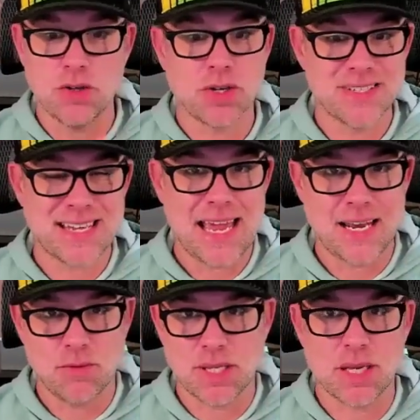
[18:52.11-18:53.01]
You can
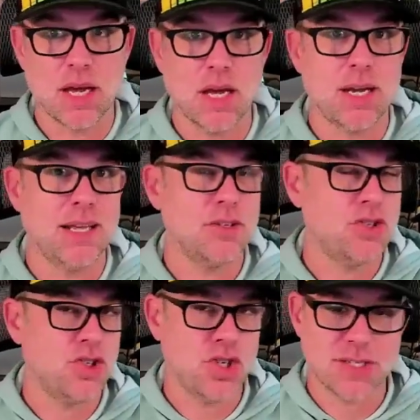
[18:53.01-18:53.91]
scan it with the gun,
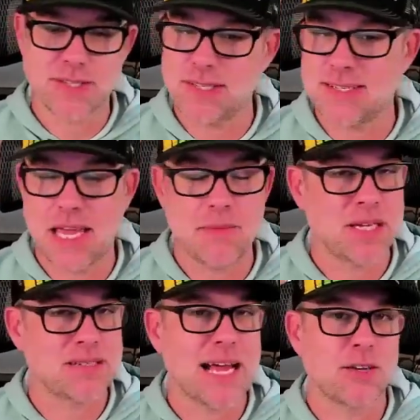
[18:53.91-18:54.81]
just the
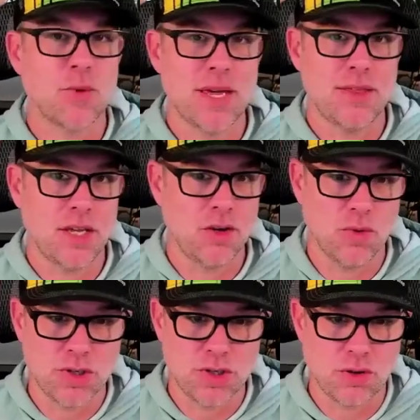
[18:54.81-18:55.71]
same exact way that
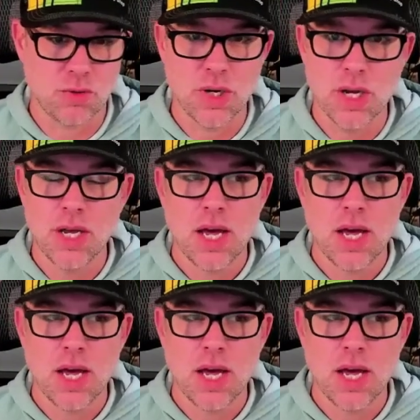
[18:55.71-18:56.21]
you would do